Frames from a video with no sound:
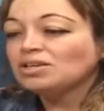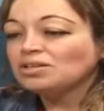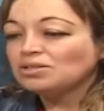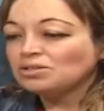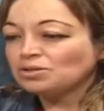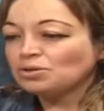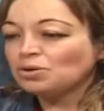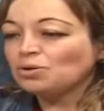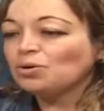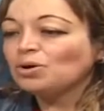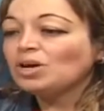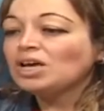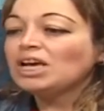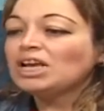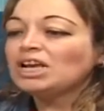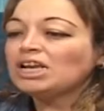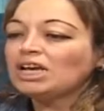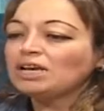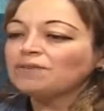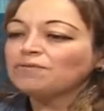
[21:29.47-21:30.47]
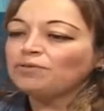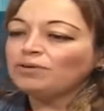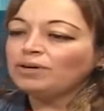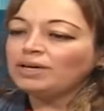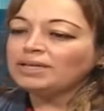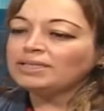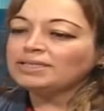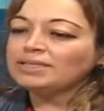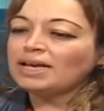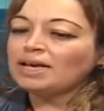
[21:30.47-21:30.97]
So, like for
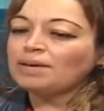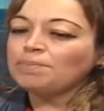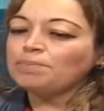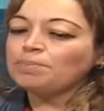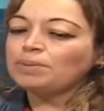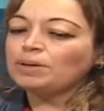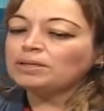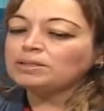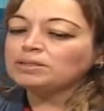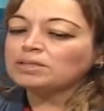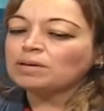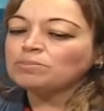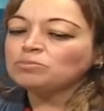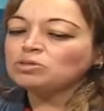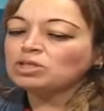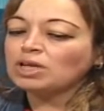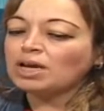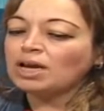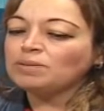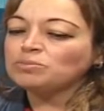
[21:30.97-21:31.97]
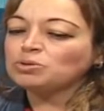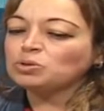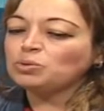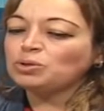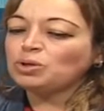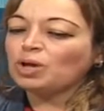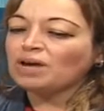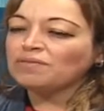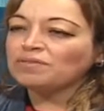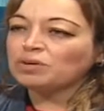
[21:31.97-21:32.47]
example, sometimes when
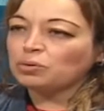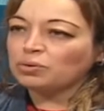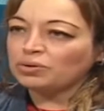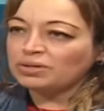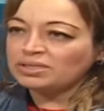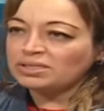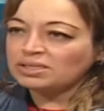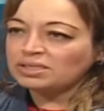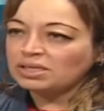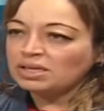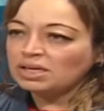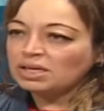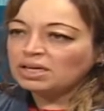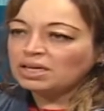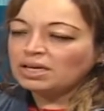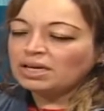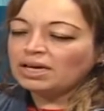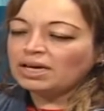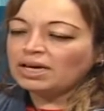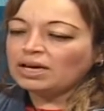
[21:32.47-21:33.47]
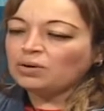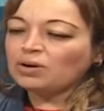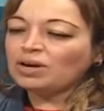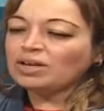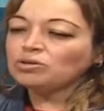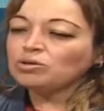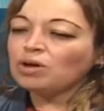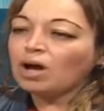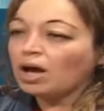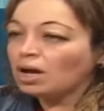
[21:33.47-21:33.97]
you have a horse or a
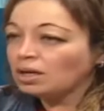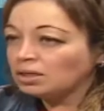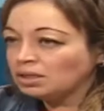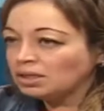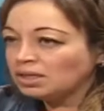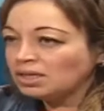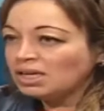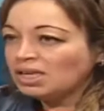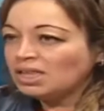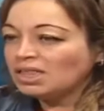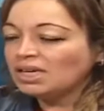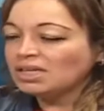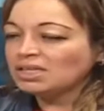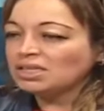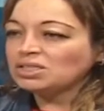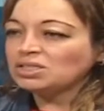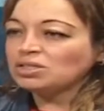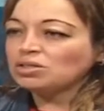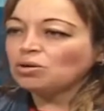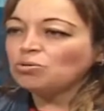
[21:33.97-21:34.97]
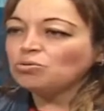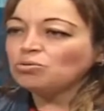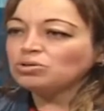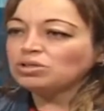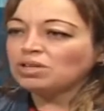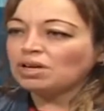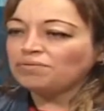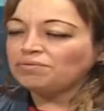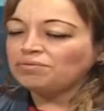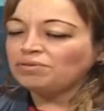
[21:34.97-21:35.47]
dog that is so
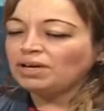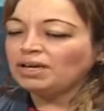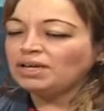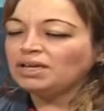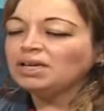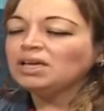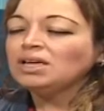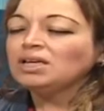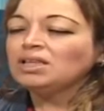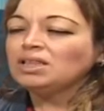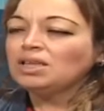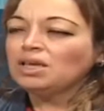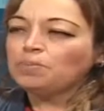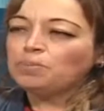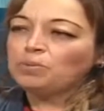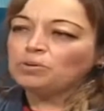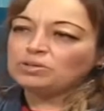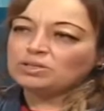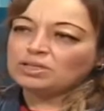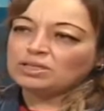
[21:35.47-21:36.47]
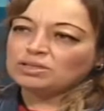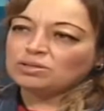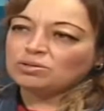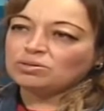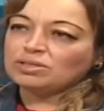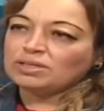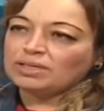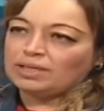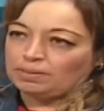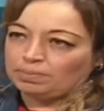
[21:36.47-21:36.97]
suffering, they put it to
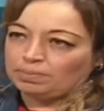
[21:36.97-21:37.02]
sleep.